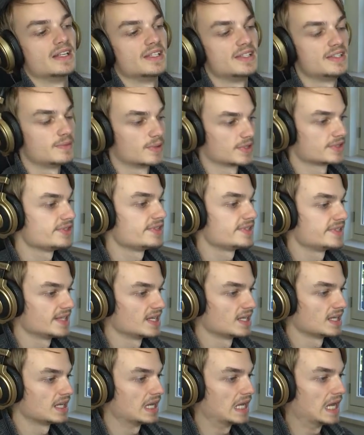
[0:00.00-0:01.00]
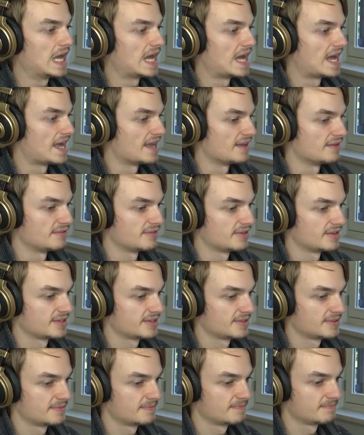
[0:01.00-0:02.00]
he was still alive.
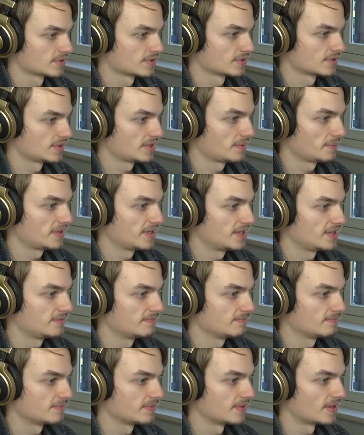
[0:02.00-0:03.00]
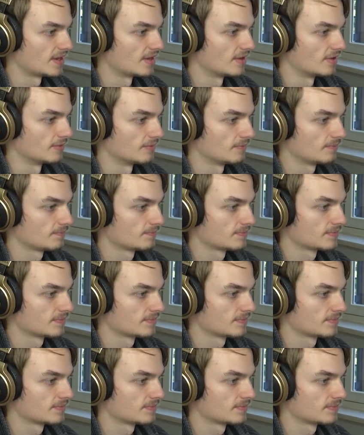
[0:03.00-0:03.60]
Let me, no.